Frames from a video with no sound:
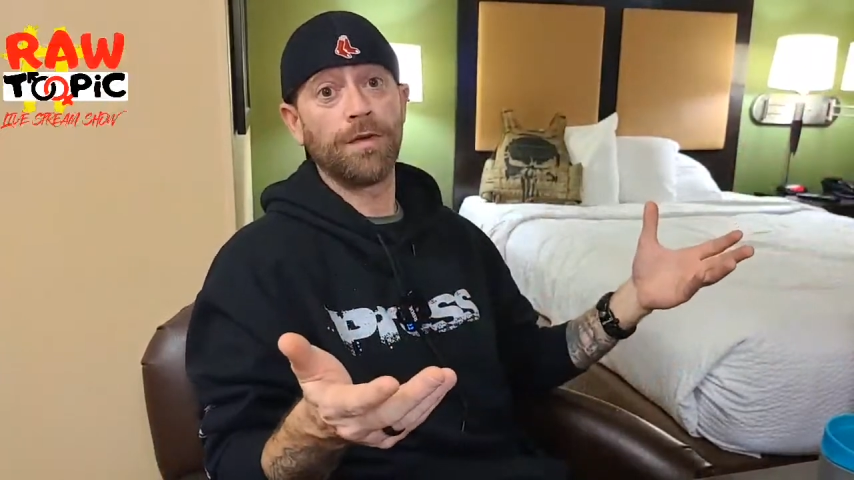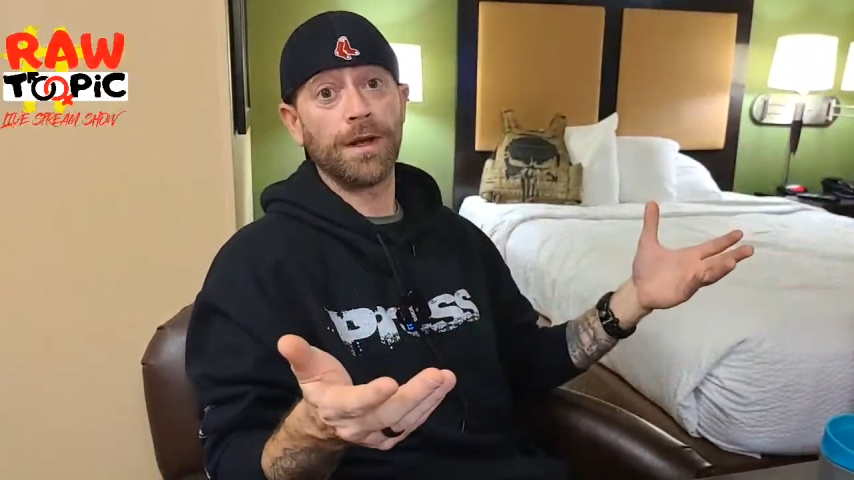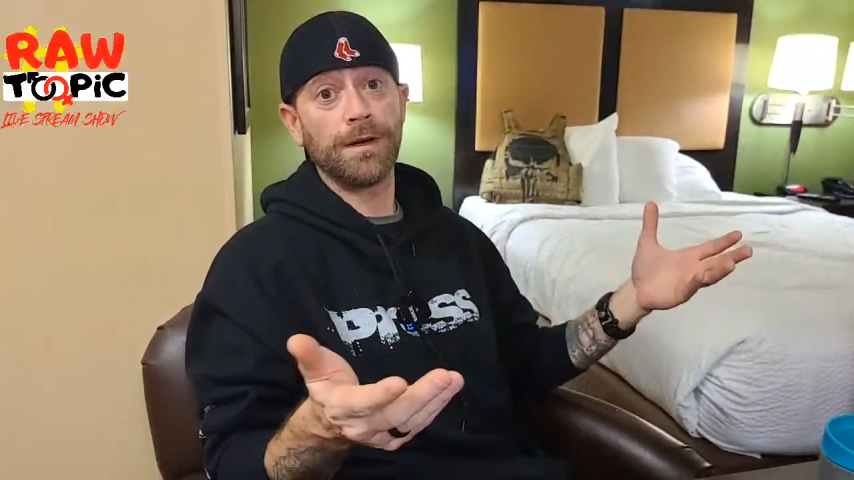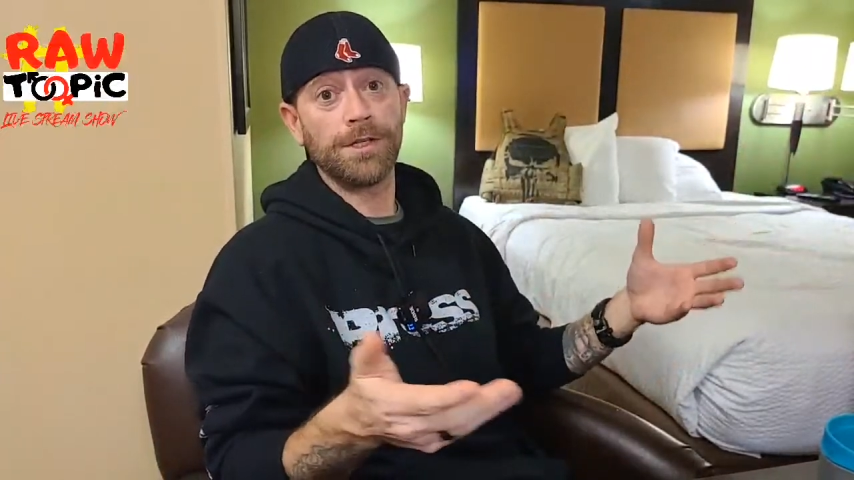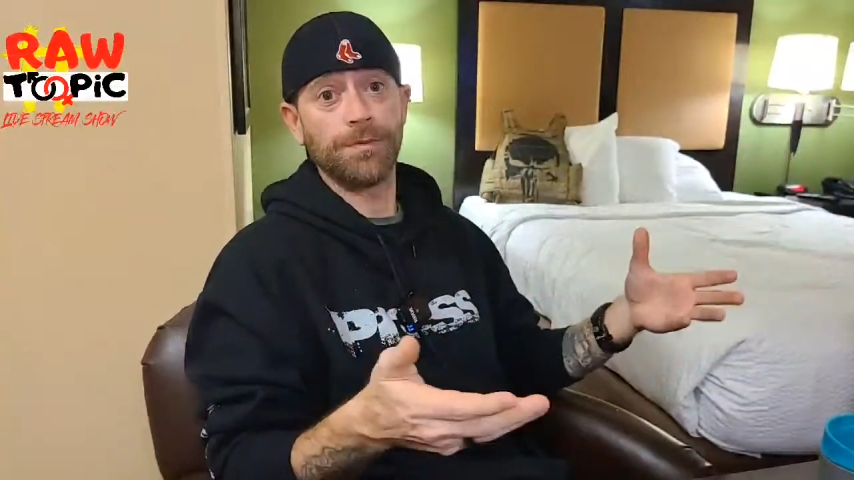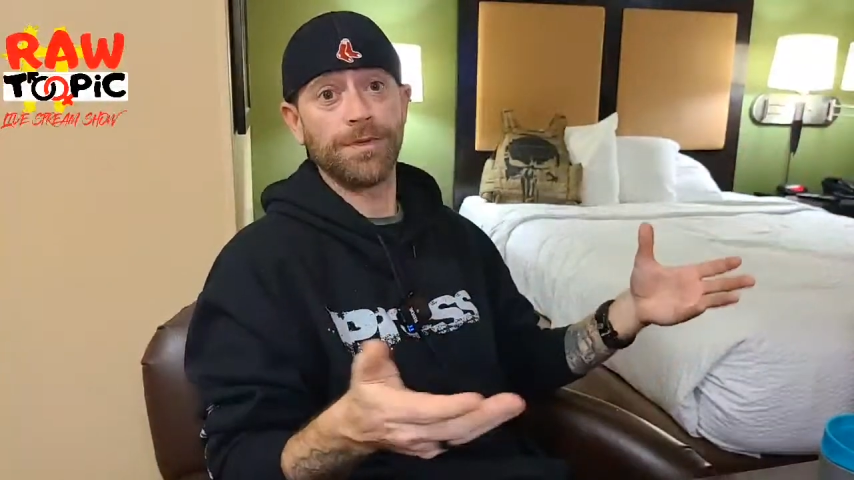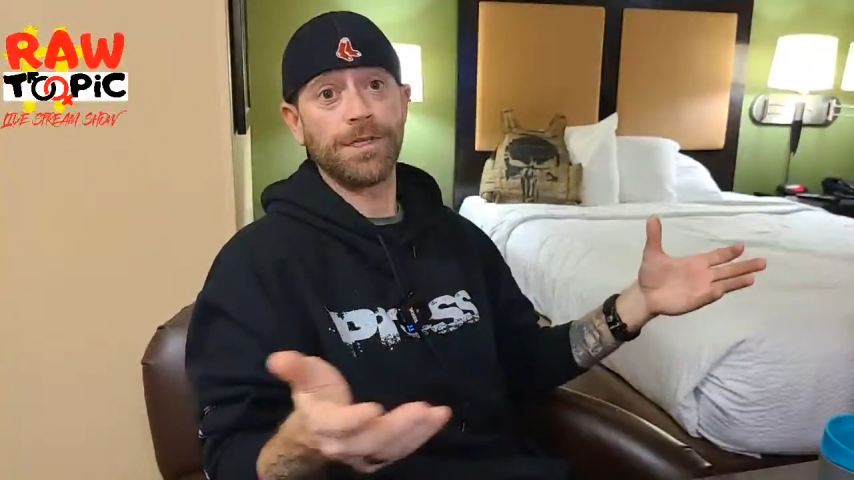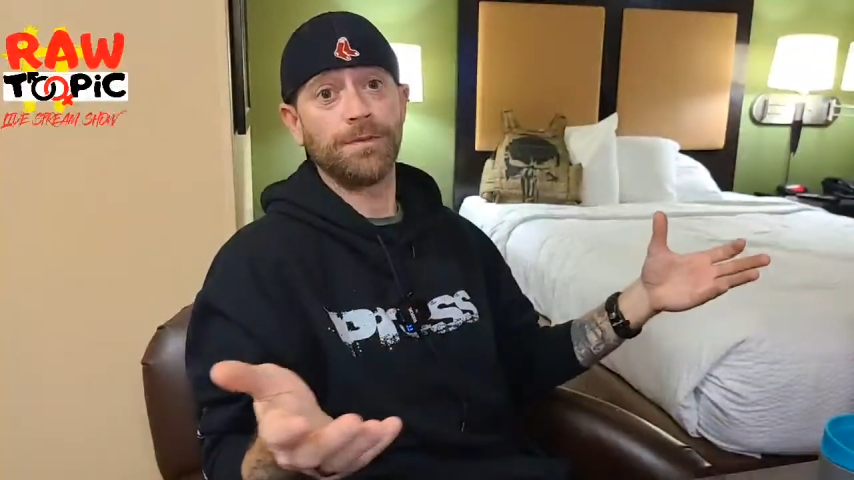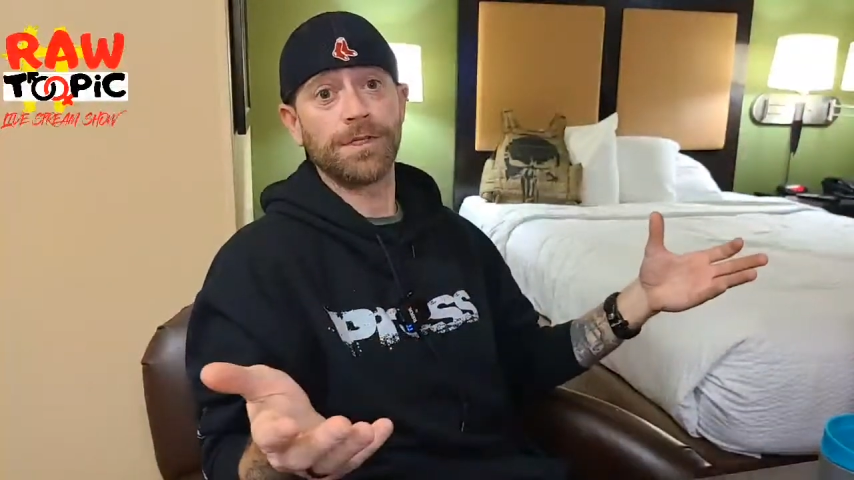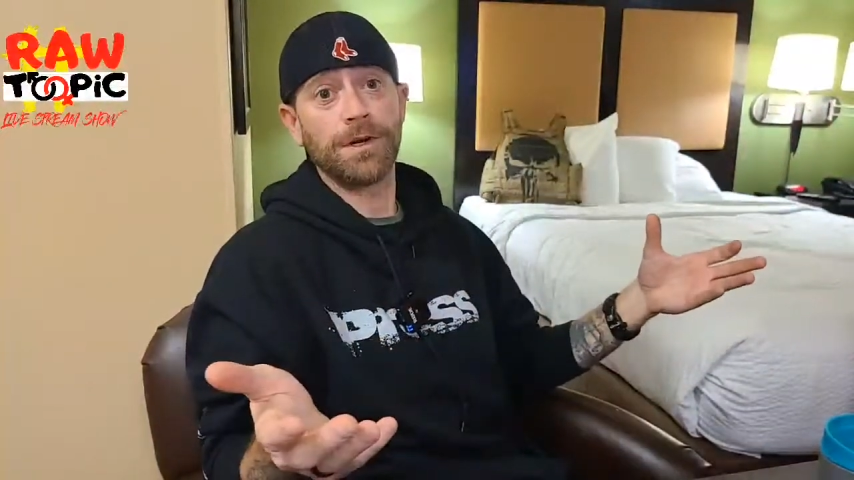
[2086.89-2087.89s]
to be aware of
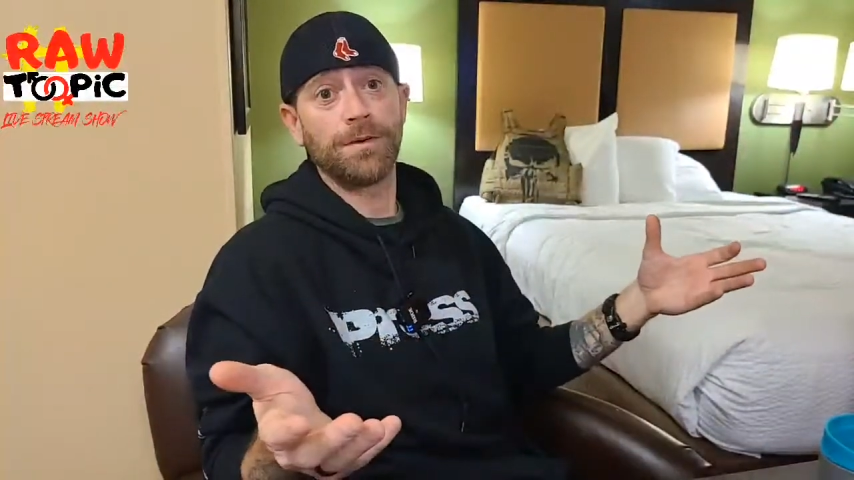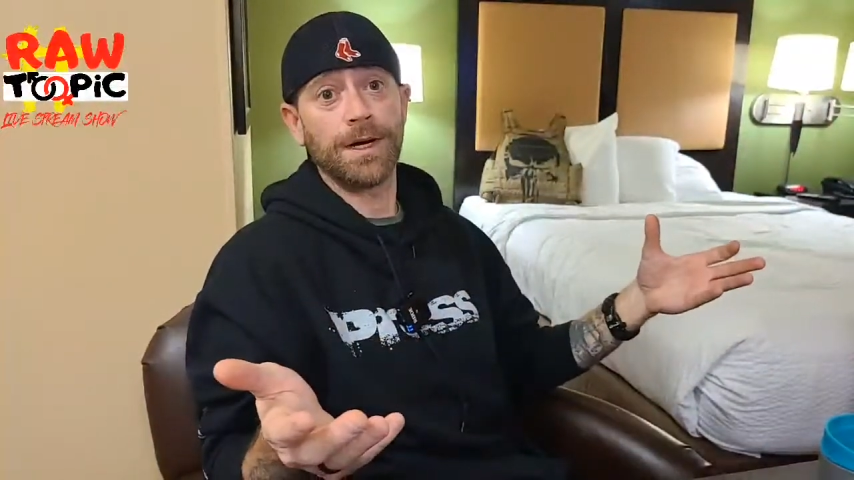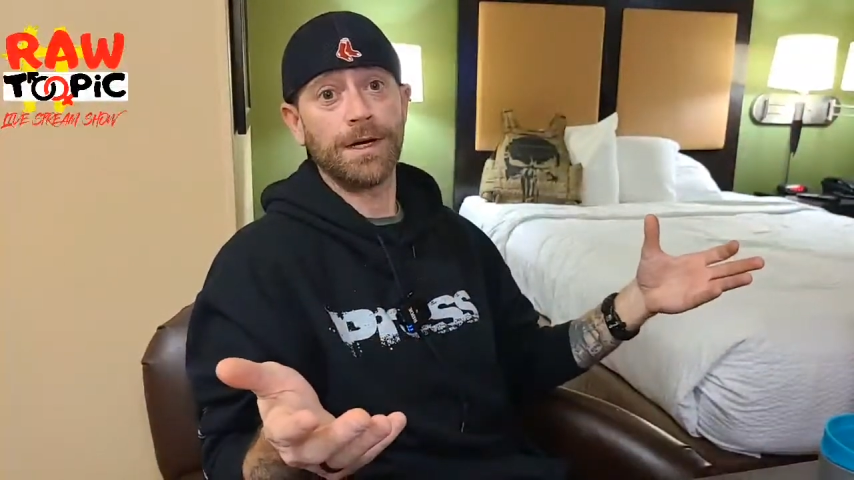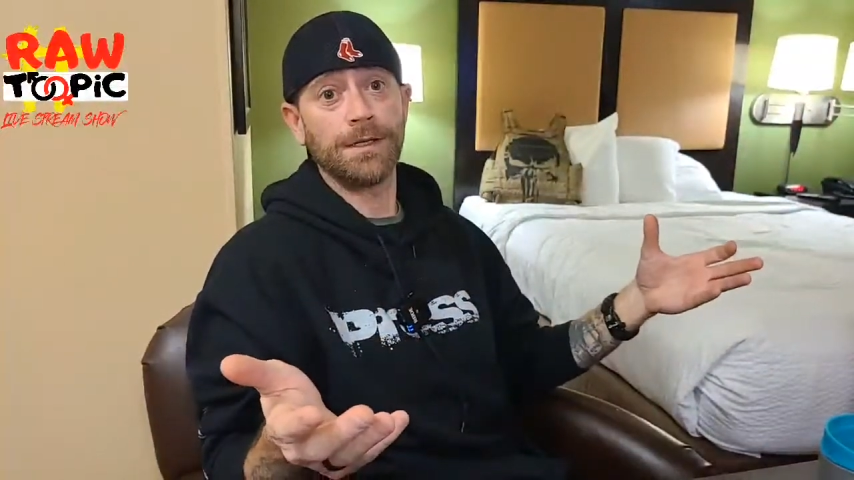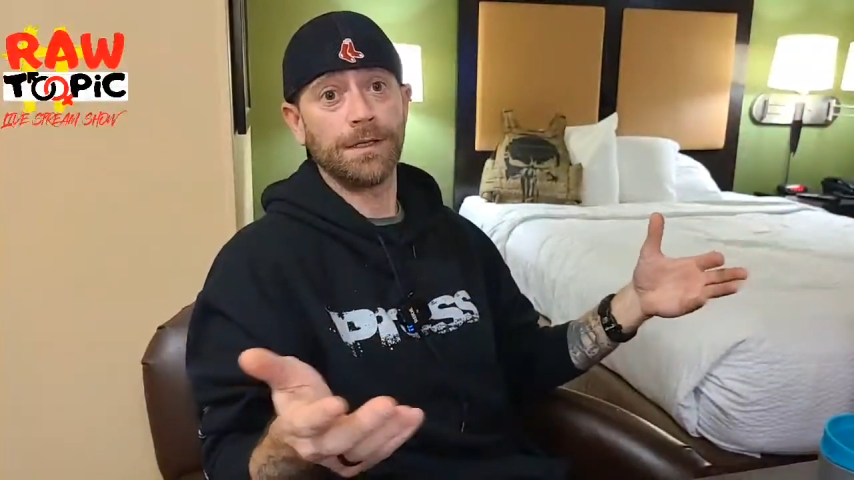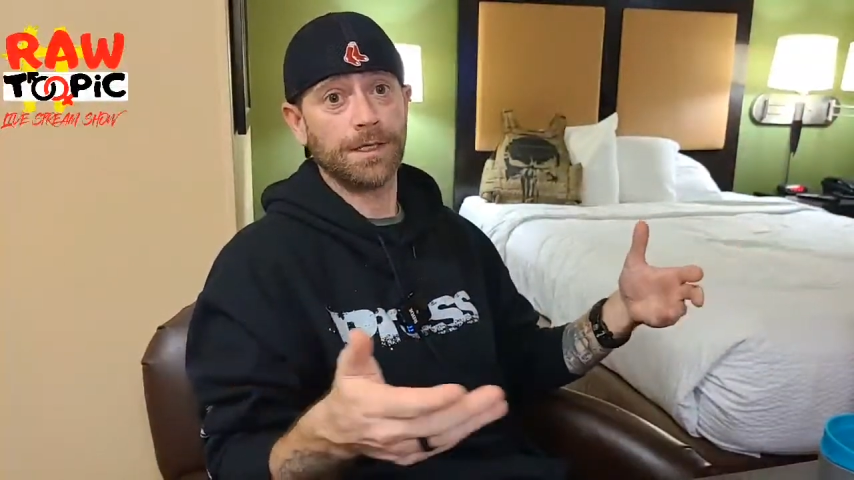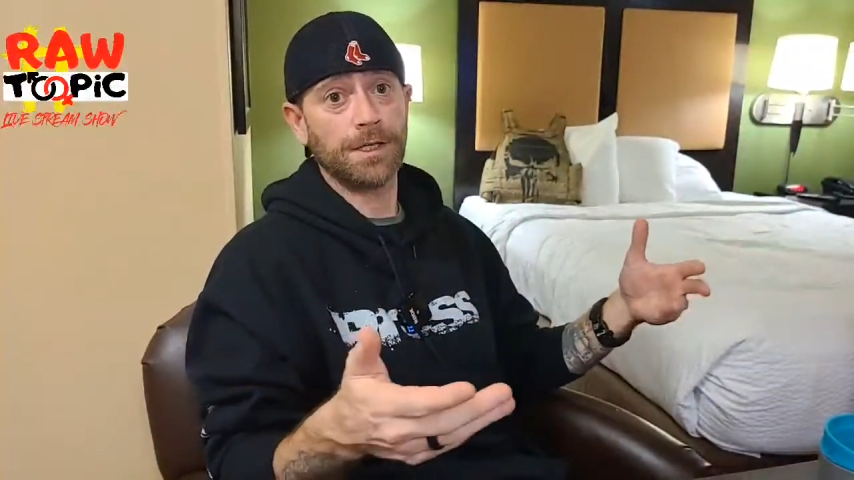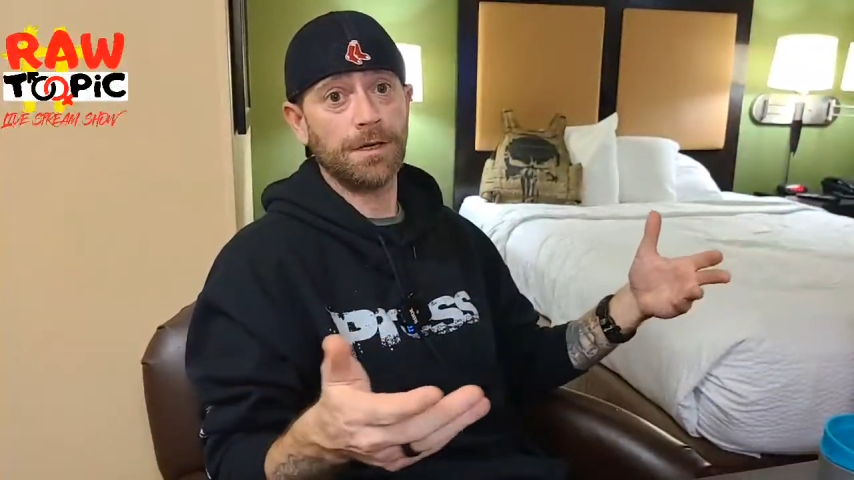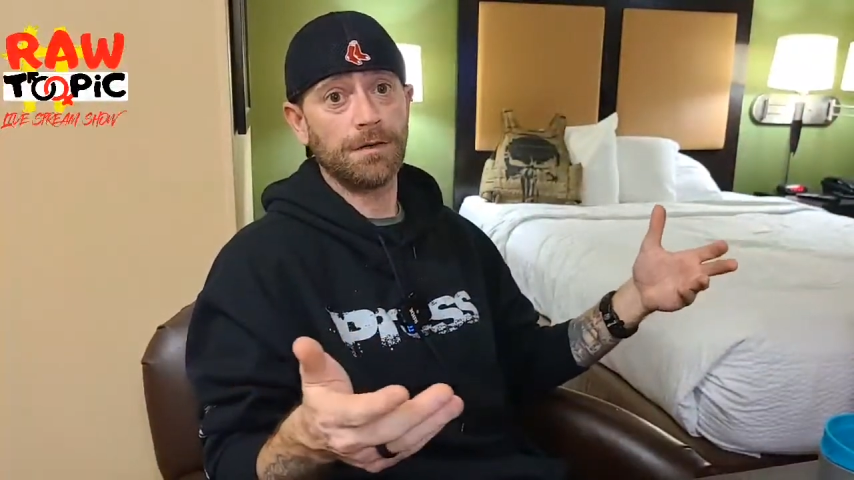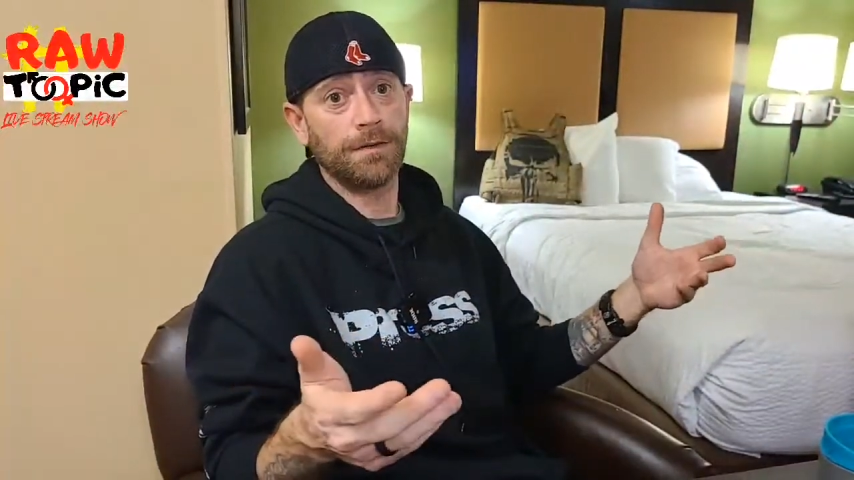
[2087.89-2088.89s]
my surroundings,
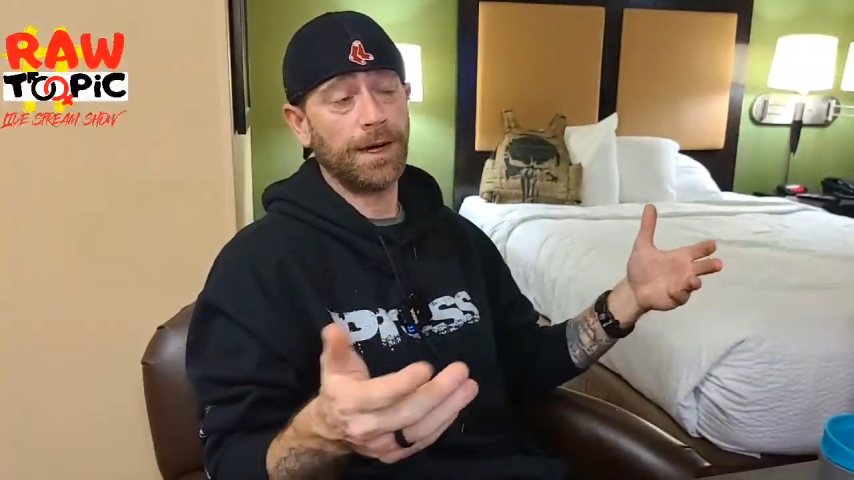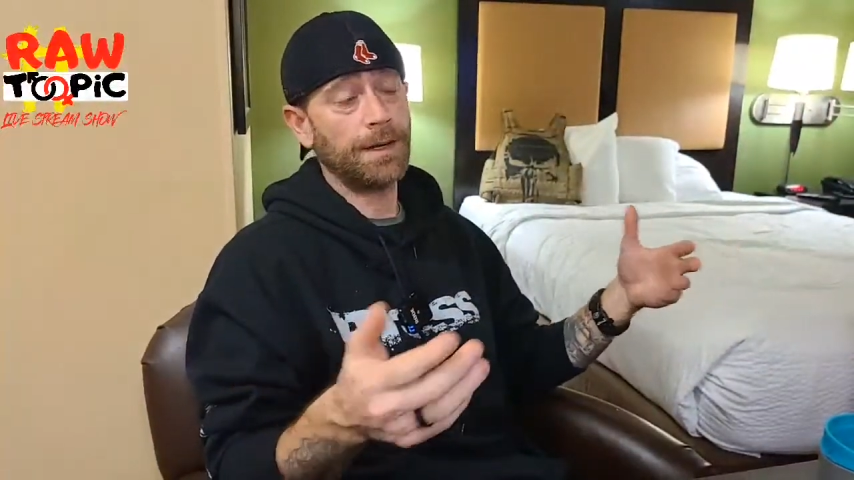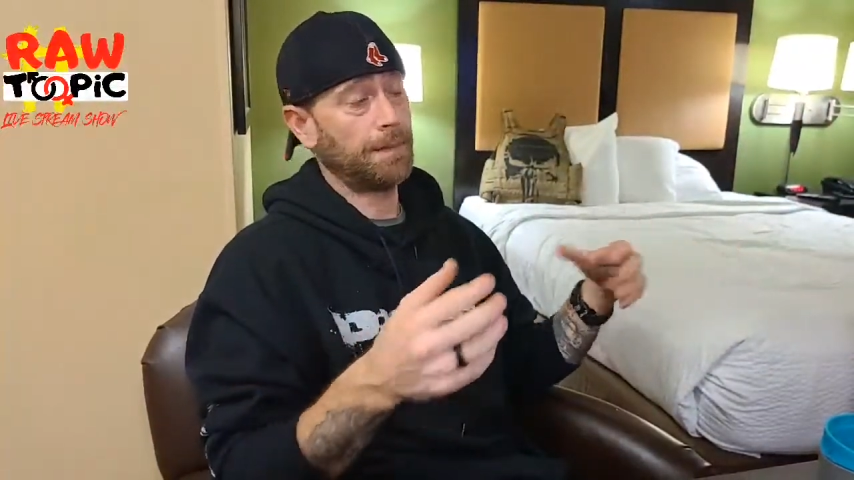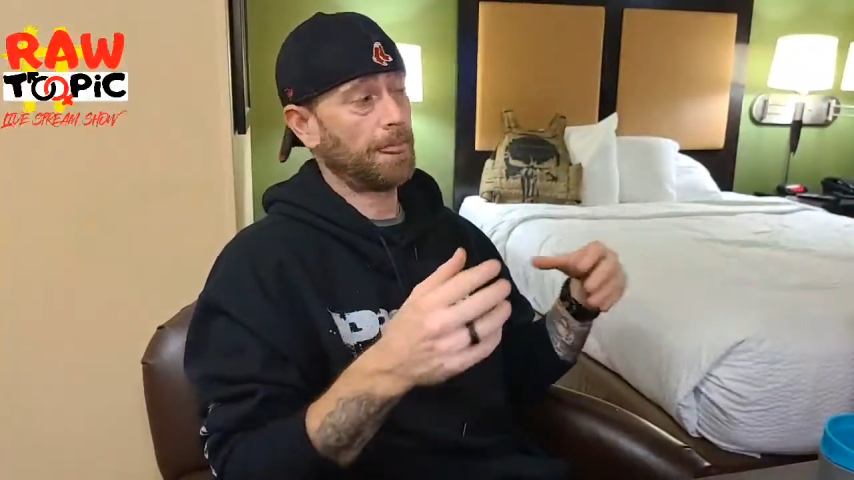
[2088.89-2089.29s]
right?